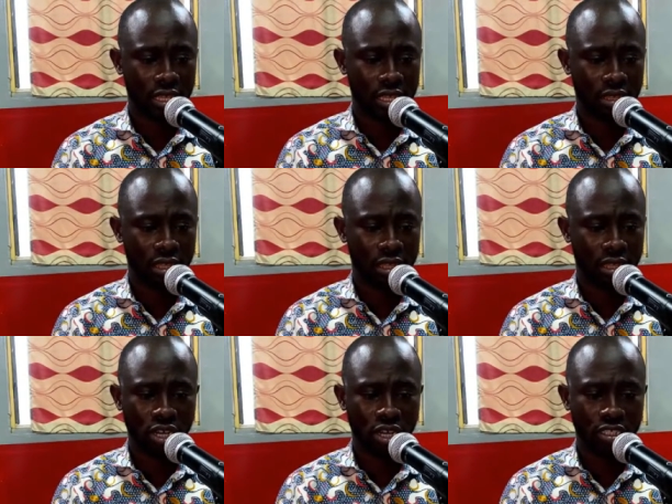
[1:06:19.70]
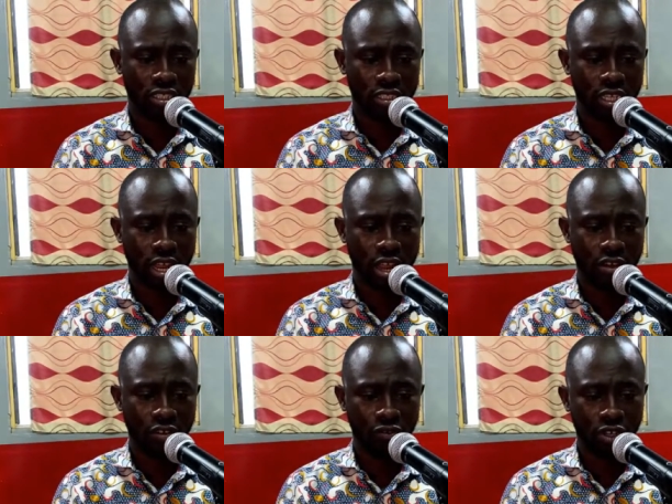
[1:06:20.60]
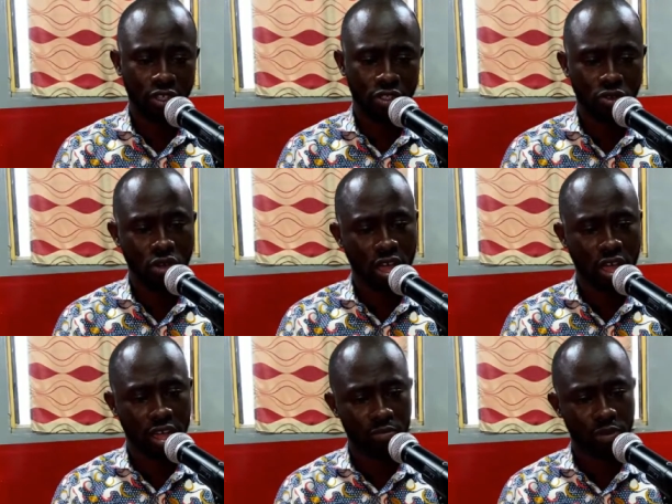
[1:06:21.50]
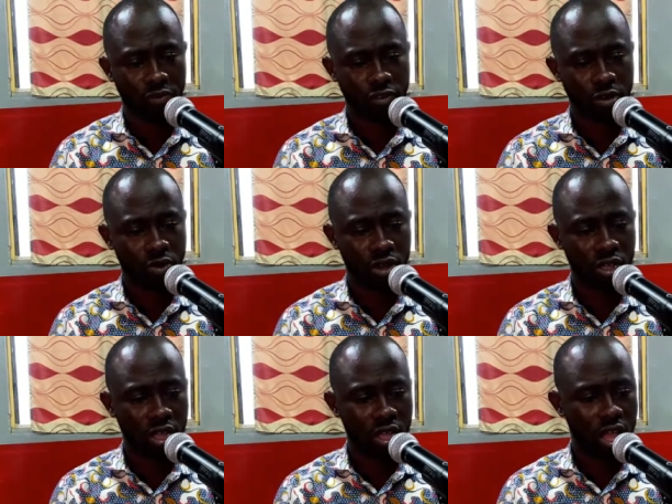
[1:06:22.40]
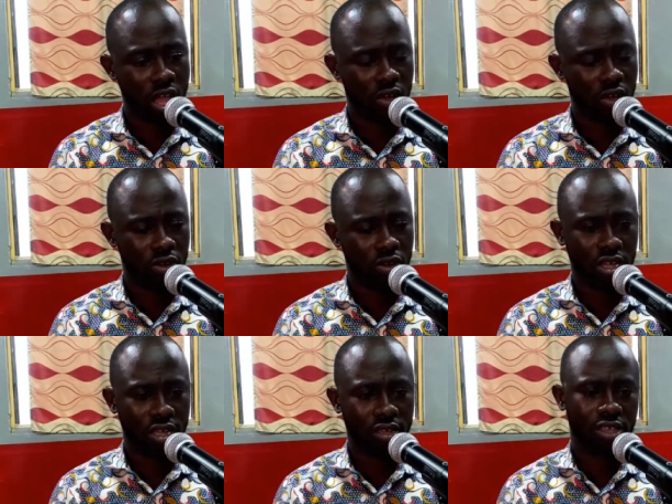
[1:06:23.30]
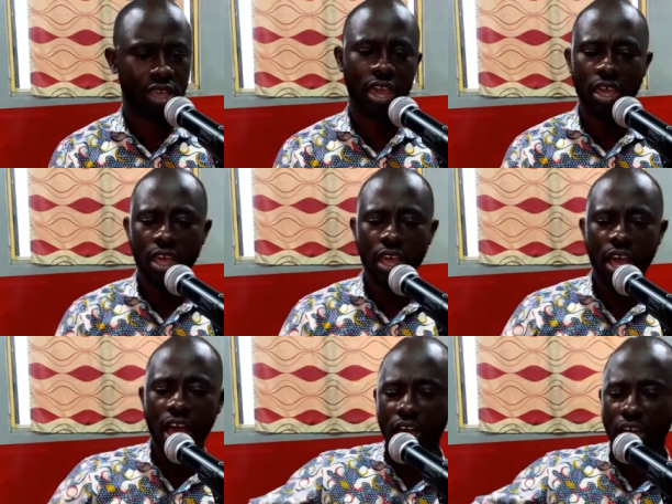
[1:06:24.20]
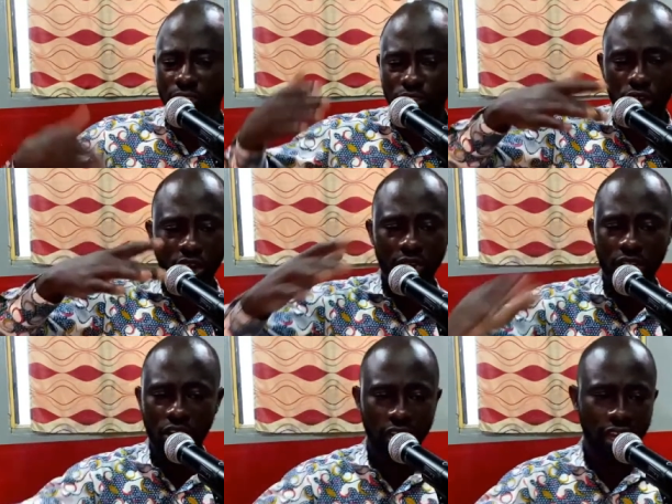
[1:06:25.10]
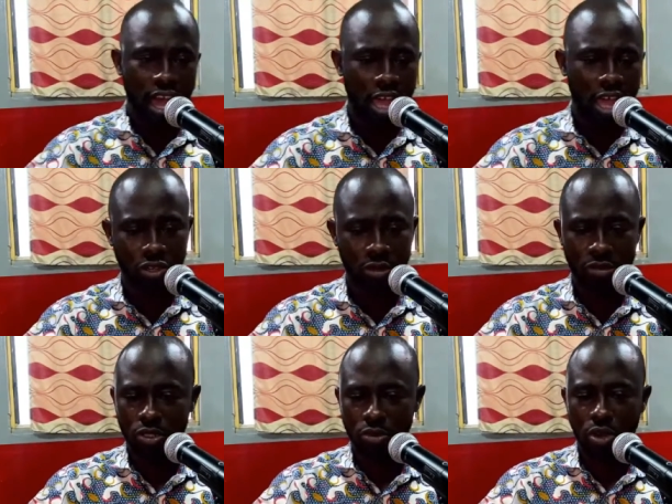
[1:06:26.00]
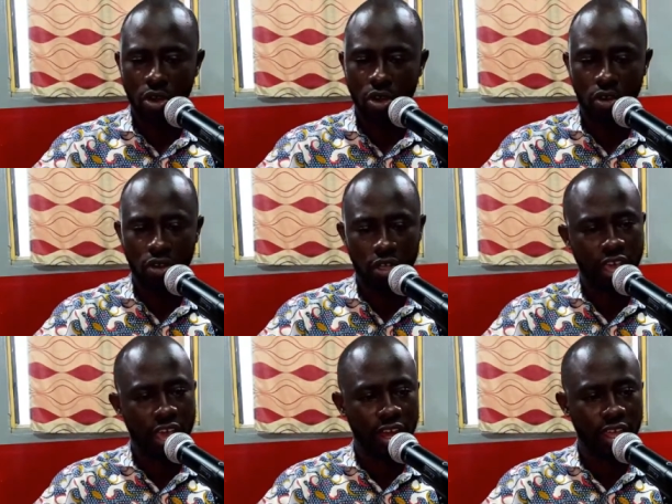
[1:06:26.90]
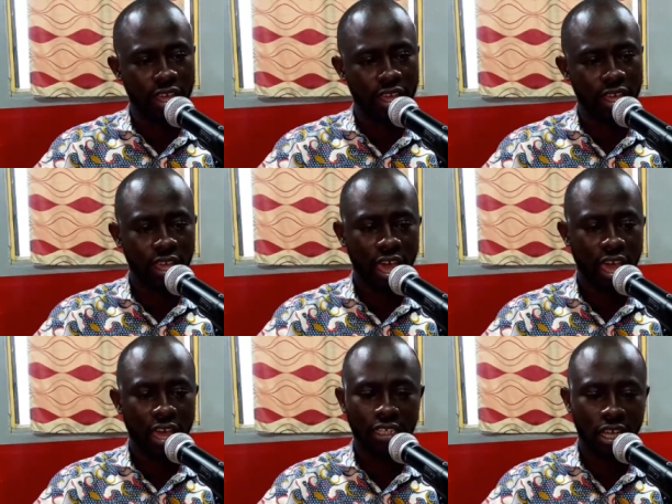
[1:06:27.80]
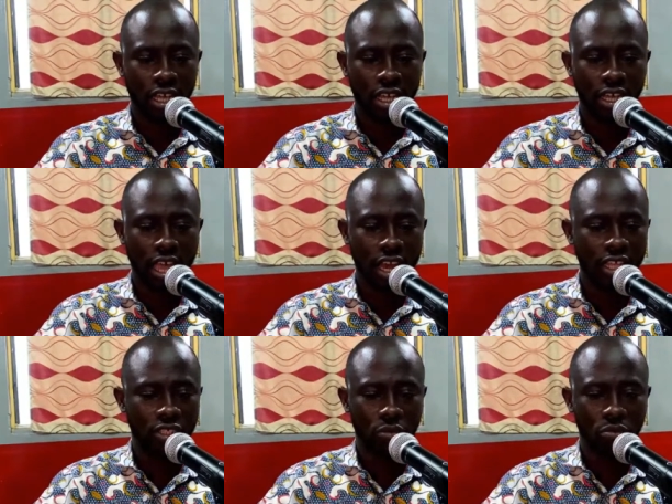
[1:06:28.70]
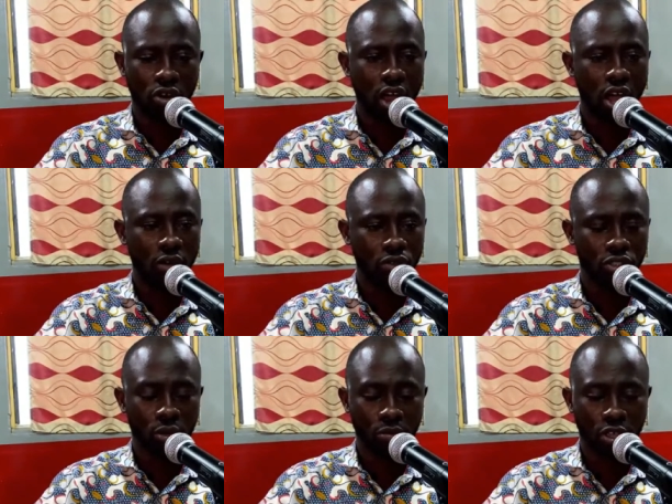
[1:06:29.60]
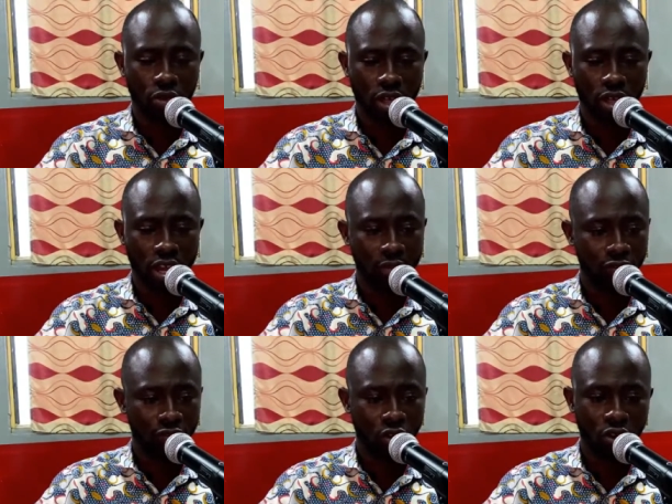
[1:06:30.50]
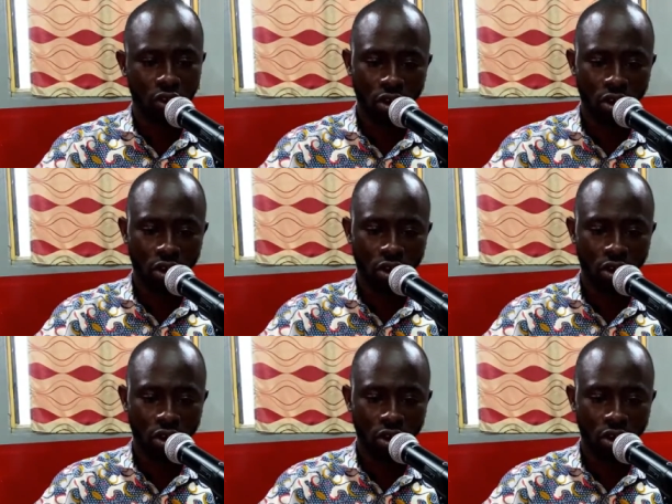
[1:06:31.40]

able to understand scenario fully, so I can't perform well. How okay? Uh, join on the live stream tomorrow early, and uh, early tomorrow I'll do some Q and A before